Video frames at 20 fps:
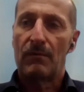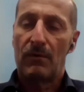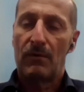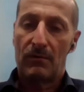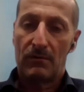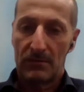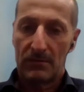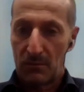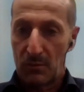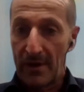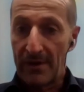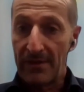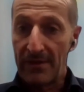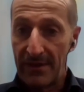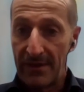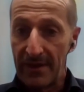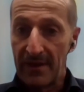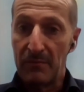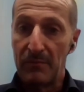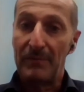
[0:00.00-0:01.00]
on the
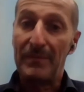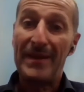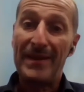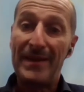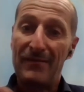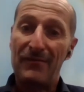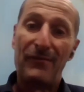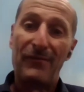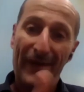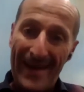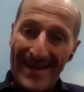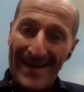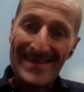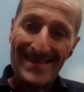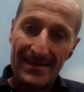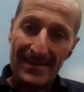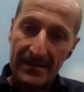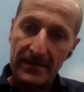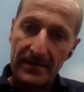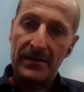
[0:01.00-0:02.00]
one thing be
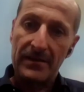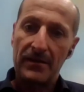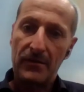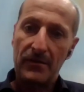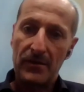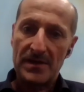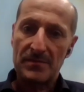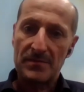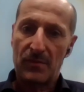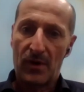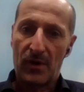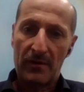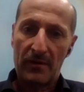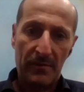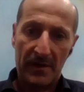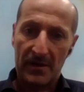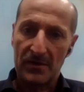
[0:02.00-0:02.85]
faster in the US market,